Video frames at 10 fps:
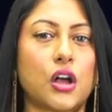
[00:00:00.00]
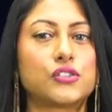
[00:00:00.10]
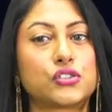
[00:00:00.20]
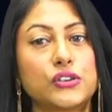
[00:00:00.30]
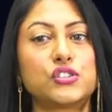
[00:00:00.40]
I'll
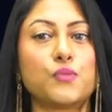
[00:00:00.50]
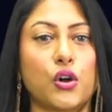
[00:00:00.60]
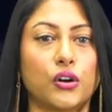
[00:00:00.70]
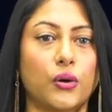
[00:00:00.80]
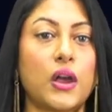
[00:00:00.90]
start
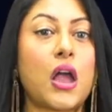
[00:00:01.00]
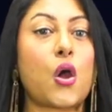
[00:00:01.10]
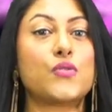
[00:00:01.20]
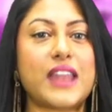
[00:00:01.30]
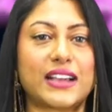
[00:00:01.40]
tomorrow
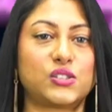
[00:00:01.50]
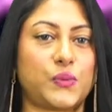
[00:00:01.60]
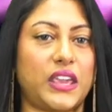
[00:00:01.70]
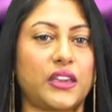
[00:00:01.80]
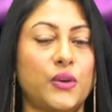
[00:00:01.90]
or next
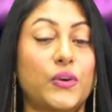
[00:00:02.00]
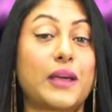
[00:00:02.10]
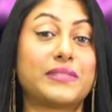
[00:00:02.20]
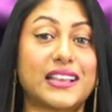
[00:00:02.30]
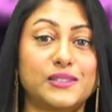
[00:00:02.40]
week when
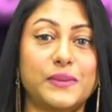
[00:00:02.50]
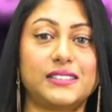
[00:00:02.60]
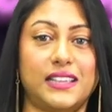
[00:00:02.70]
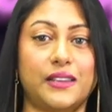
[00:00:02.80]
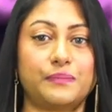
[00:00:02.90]
I'm less
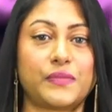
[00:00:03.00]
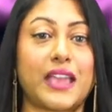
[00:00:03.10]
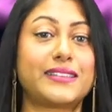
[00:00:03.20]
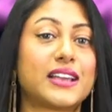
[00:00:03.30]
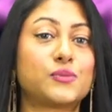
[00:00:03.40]
busy.
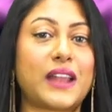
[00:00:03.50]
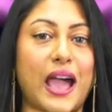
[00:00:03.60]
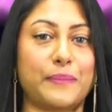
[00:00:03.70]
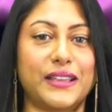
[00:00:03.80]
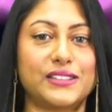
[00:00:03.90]
And guess what
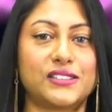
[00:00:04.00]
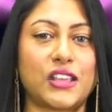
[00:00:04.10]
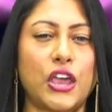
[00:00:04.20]
happens?